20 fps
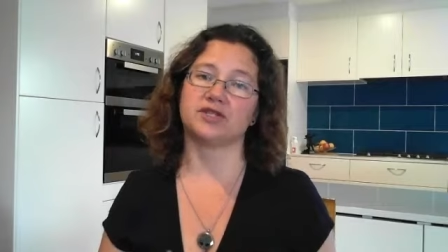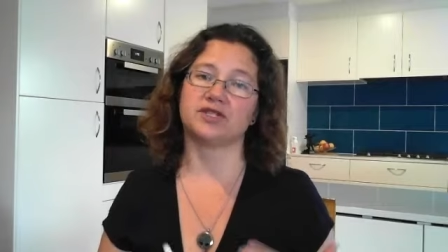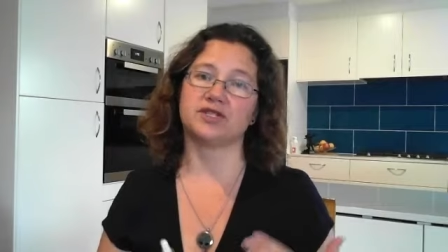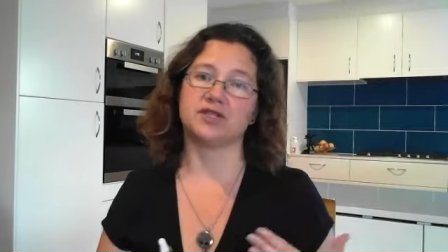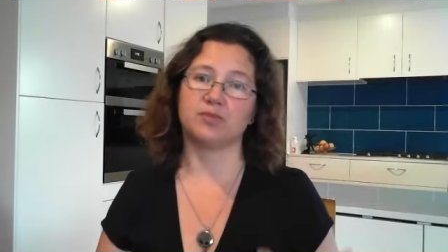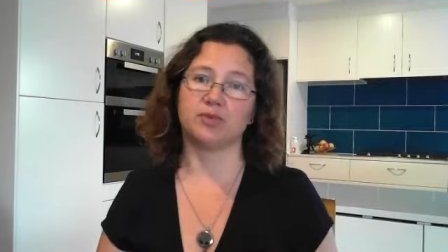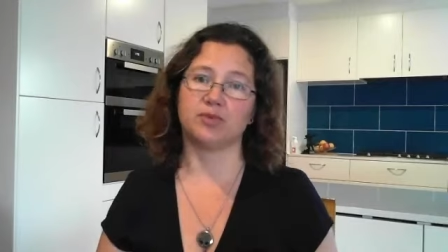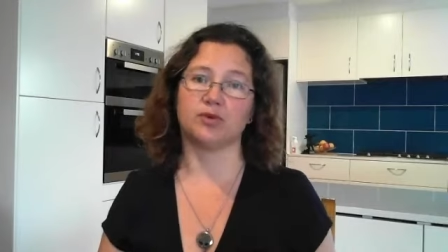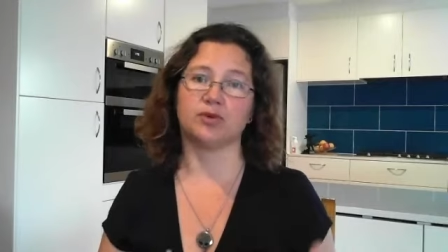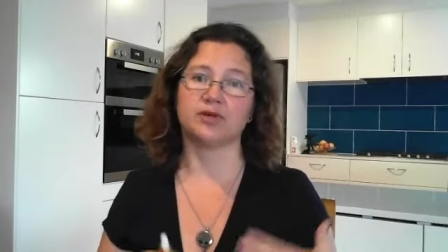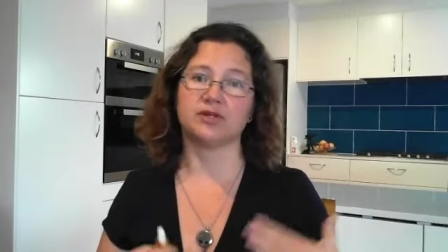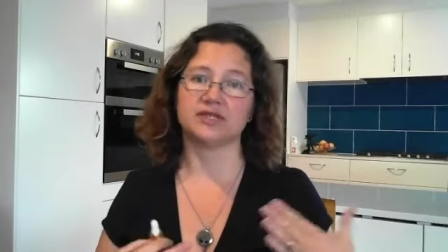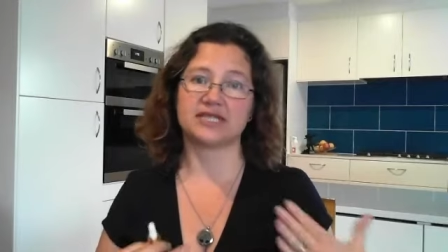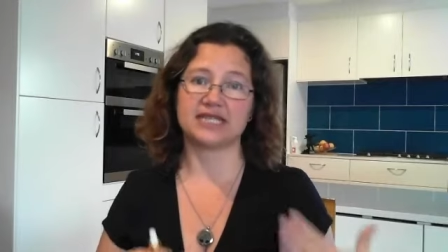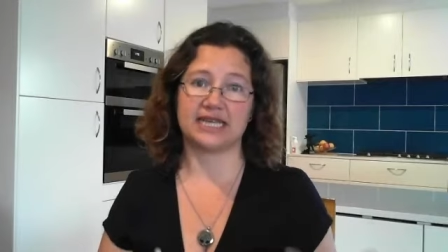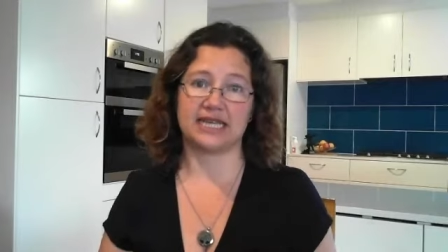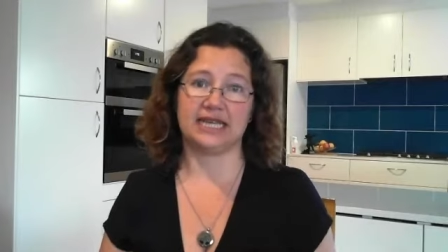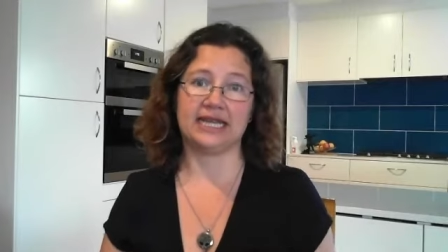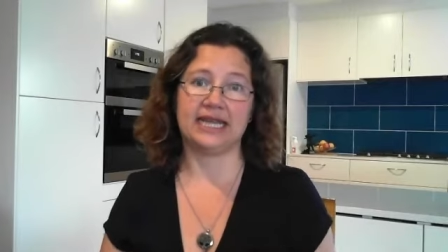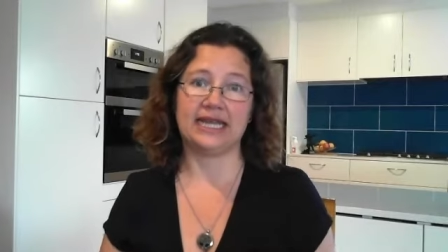to support
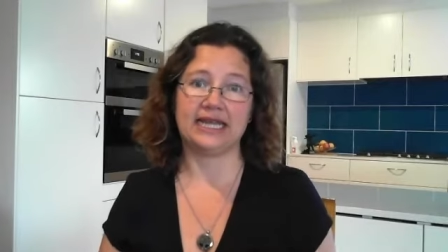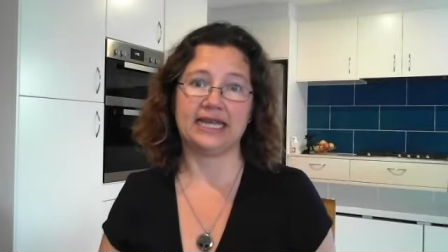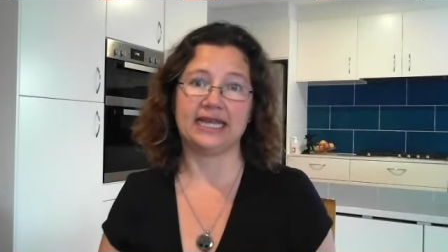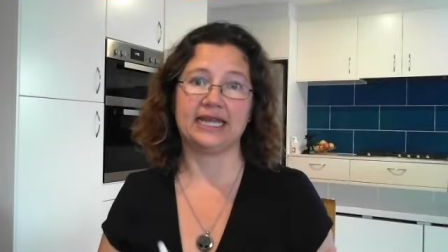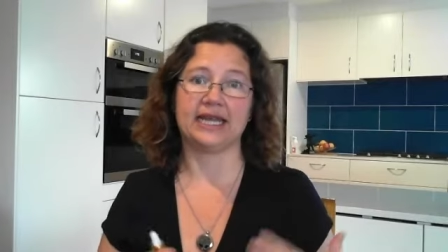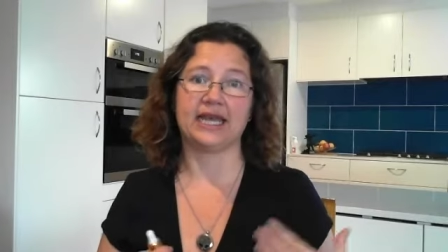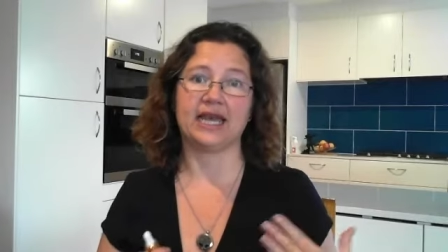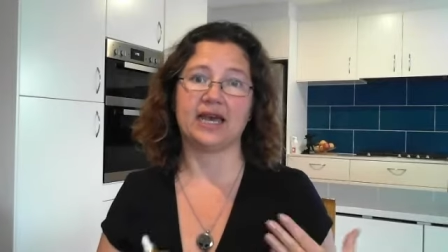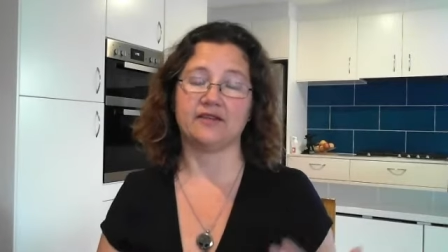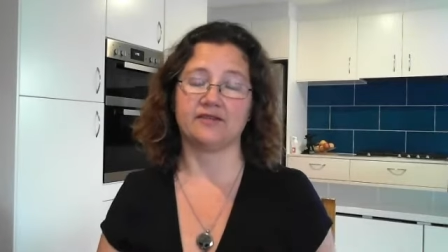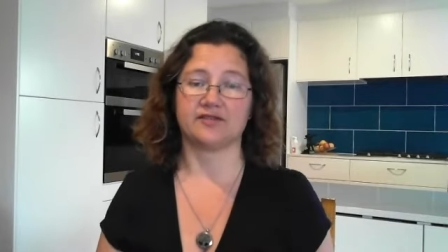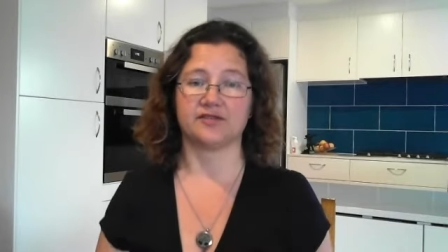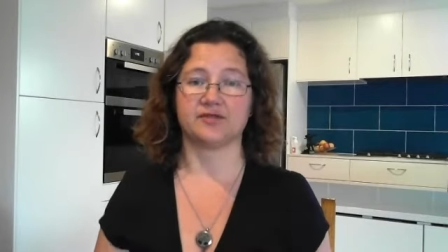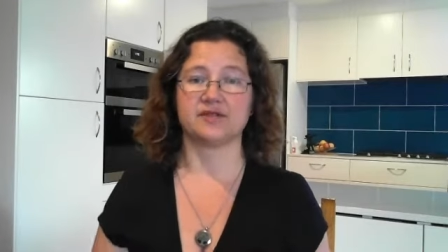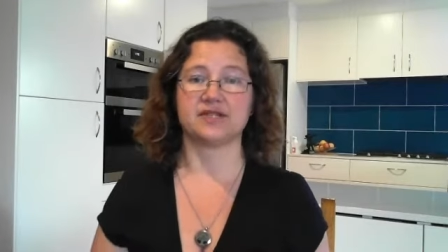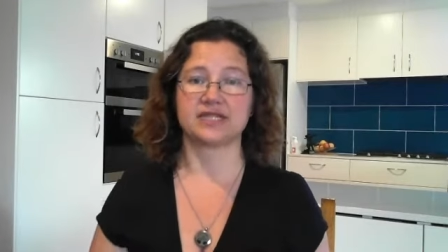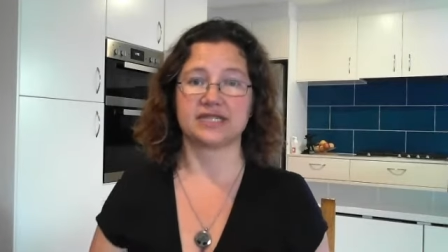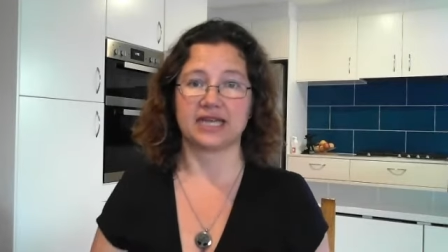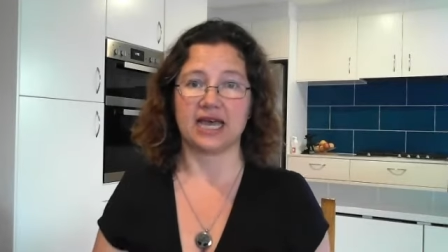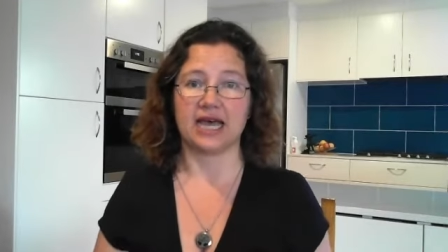skin healing after a
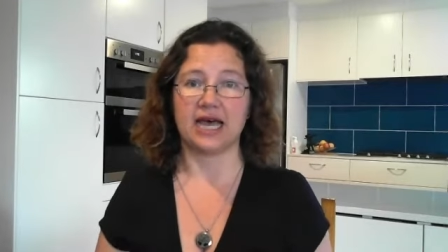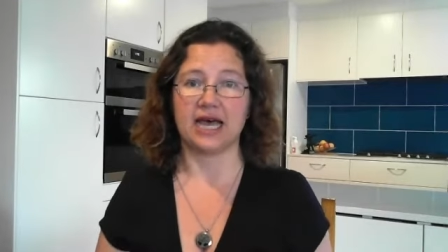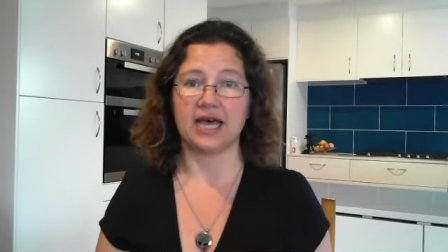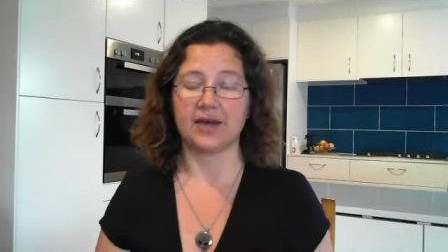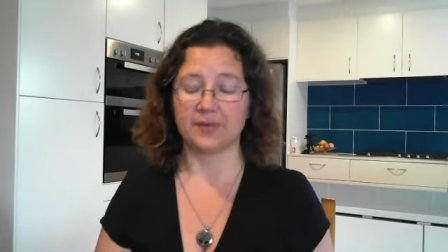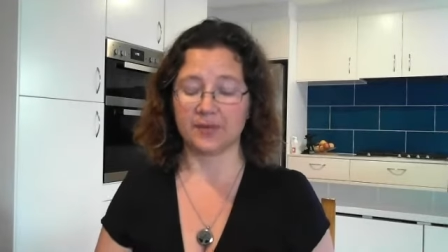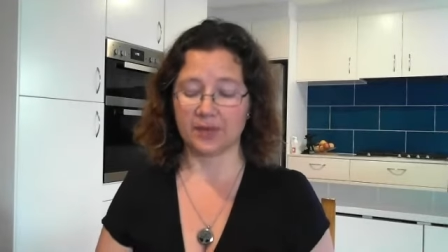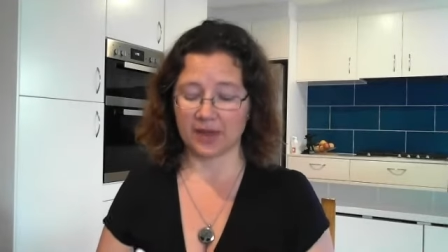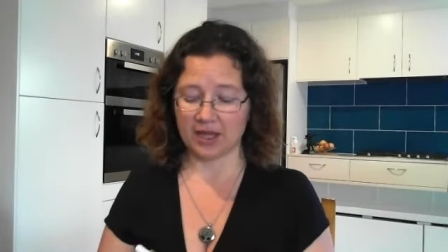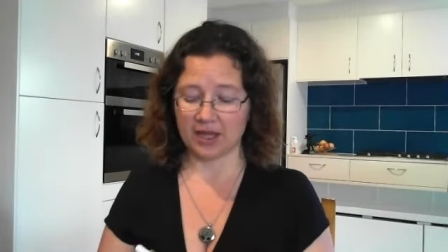scar.